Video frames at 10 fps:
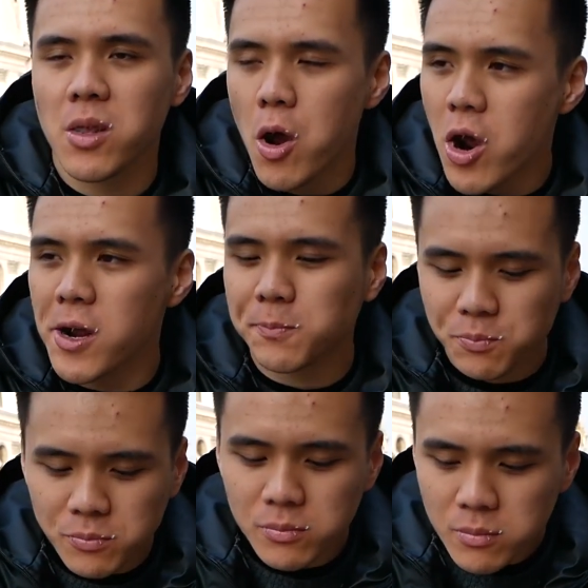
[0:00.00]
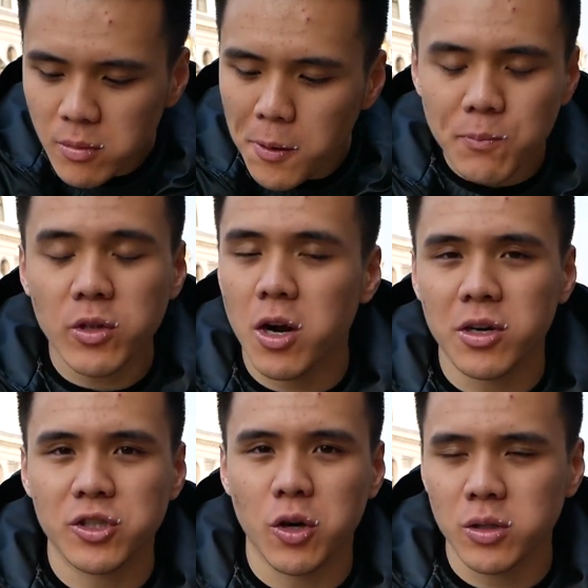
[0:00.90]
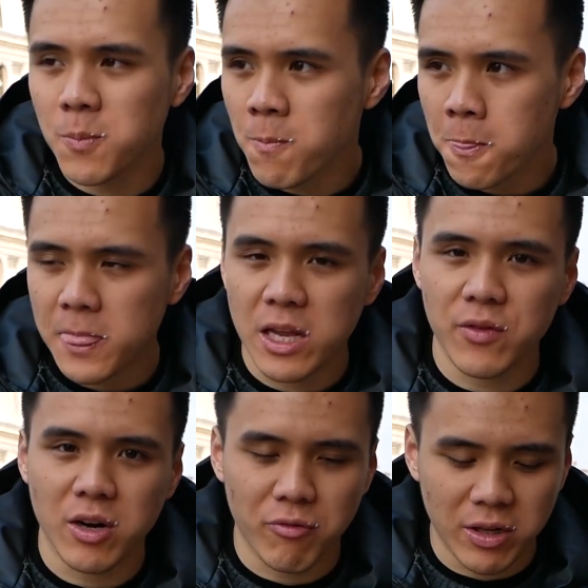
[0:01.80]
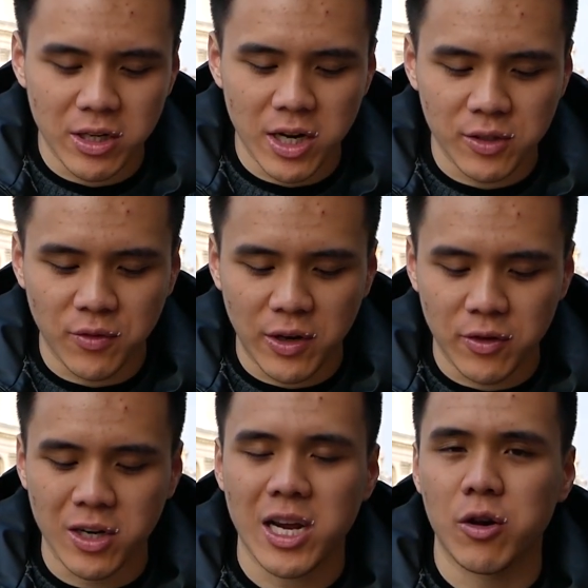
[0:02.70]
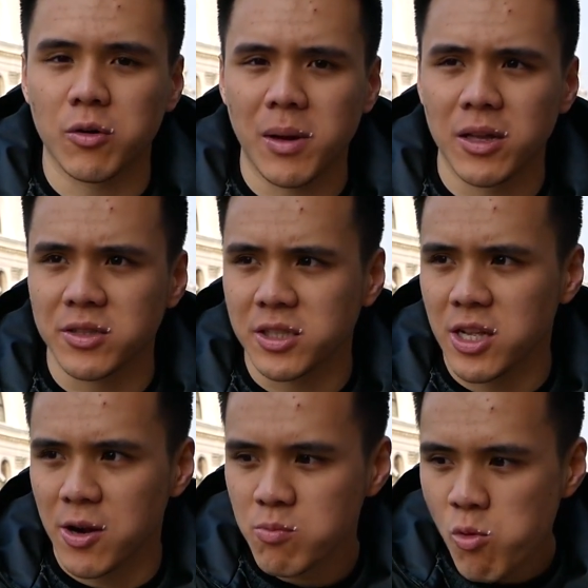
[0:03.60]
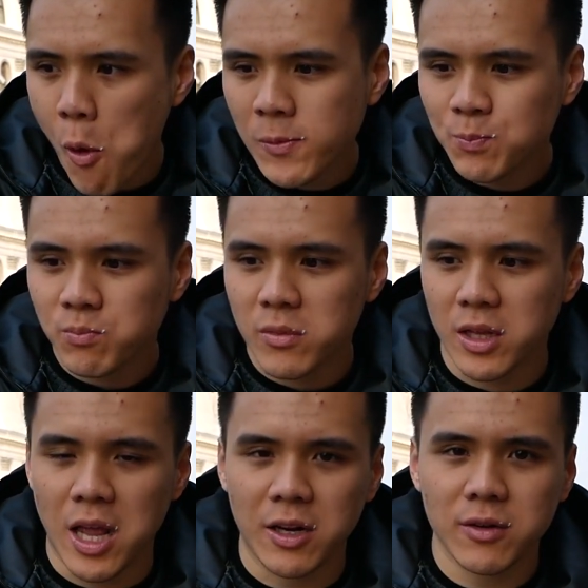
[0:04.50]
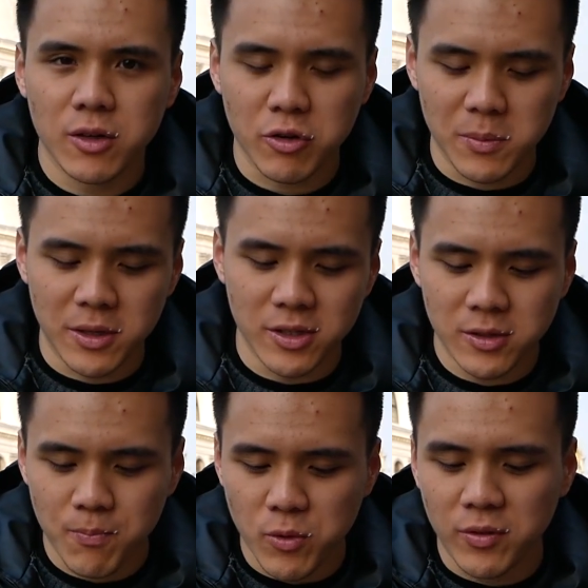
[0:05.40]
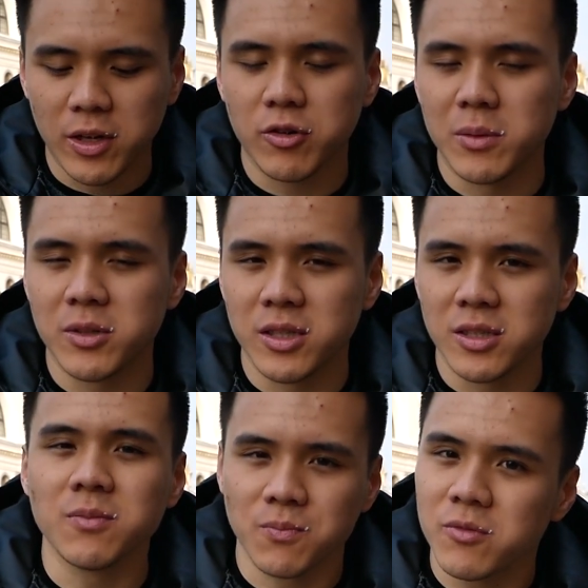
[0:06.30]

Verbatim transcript: Oh yeah. With artichokes, give it a really nice flavor that counterbalances like the light creaminess of that cream cheese.